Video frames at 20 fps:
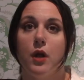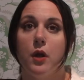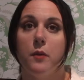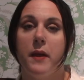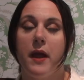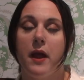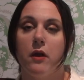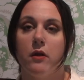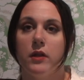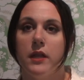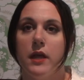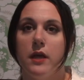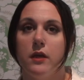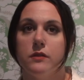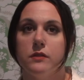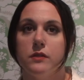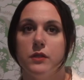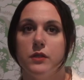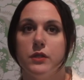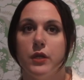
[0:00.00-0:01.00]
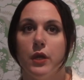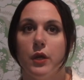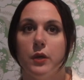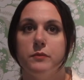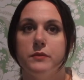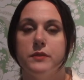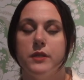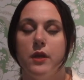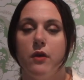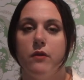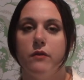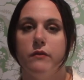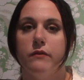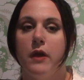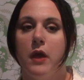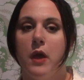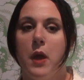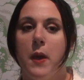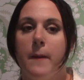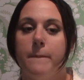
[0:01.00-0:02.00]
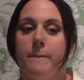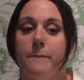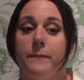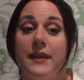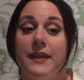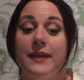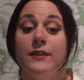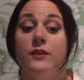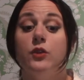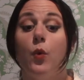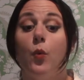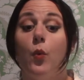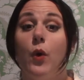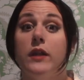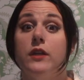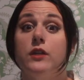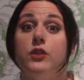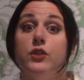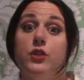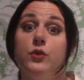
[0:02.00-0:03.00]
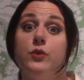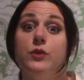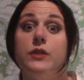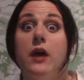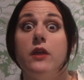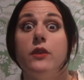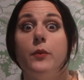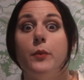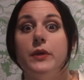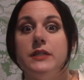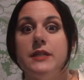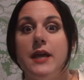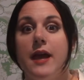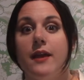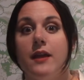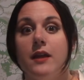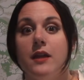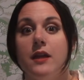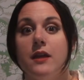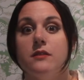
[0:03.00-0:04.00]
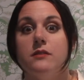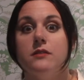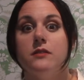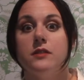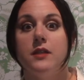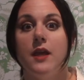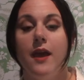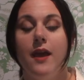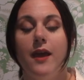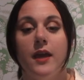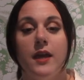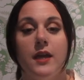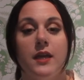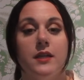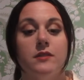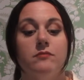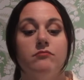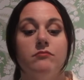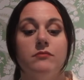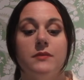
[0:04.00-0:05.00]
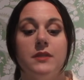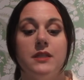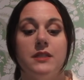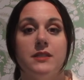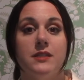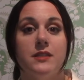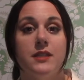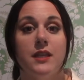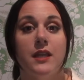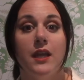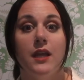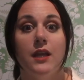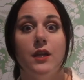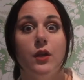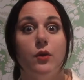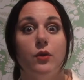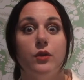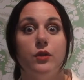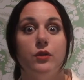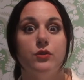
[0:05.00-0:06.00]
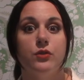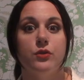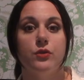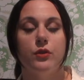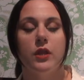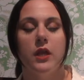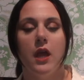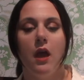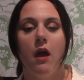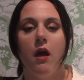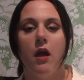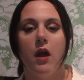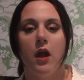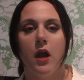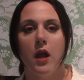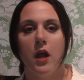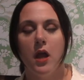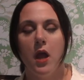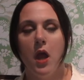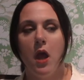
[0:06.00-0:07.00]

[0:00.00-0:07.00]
are parallels in terms of being the one to tell the protagonist, hey, this is the key to who you truly are.